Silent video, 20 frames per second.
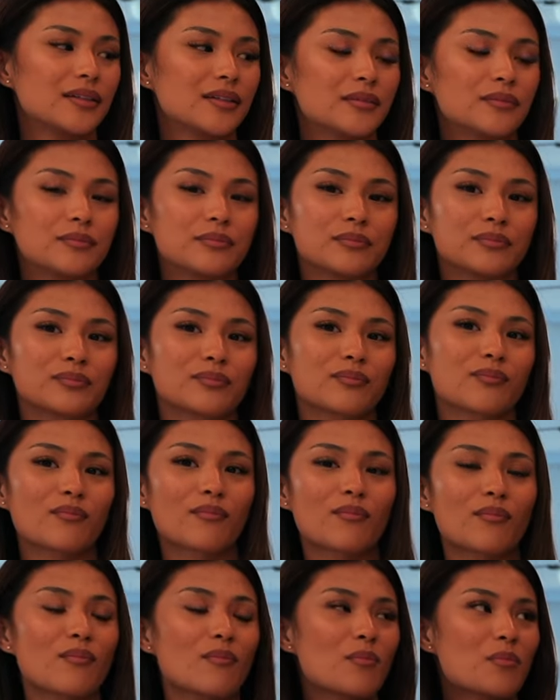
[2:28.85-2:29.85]

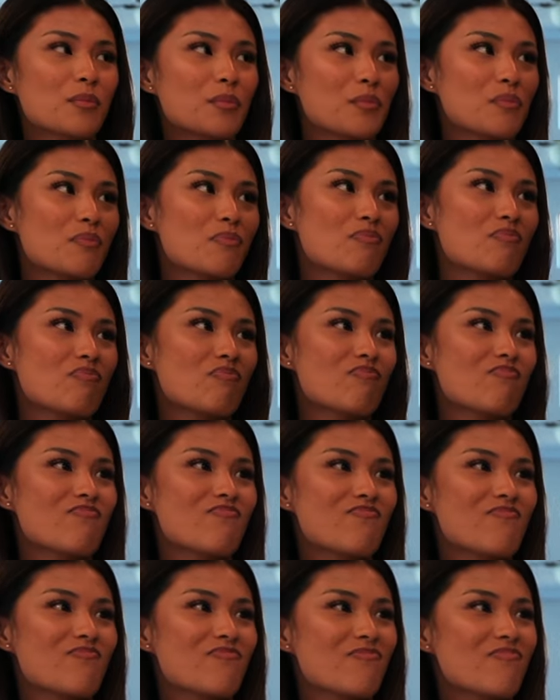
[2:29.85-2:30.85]

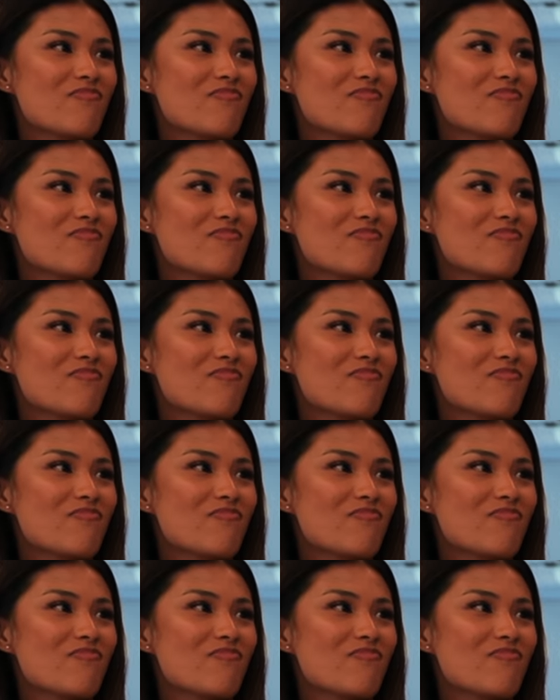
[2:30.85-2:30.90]
The person shown says nothing.